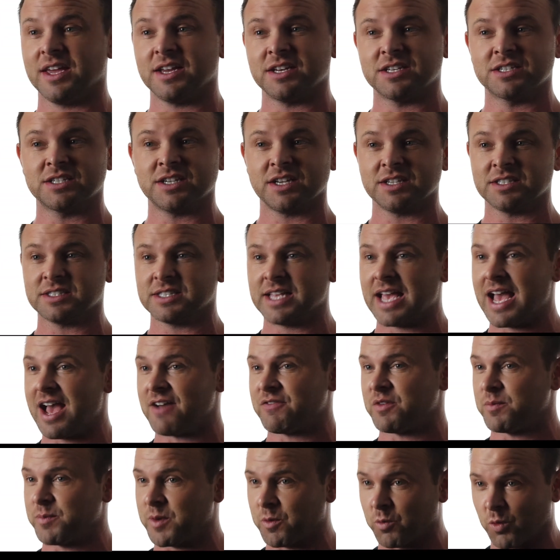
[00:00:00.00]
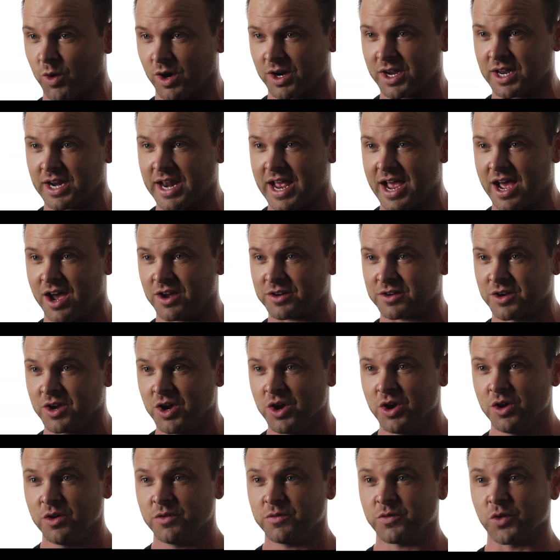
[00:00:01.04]
they just haven't been working out
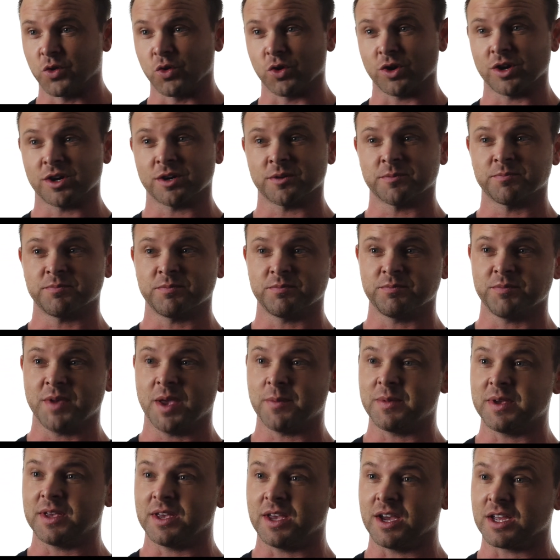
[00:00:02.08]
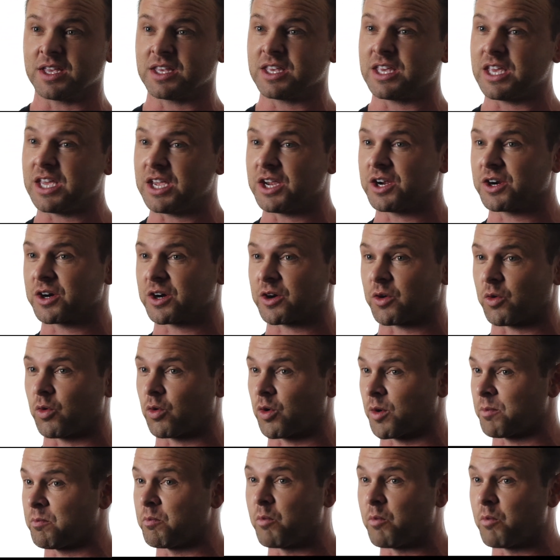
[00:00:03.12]
for maybe a year or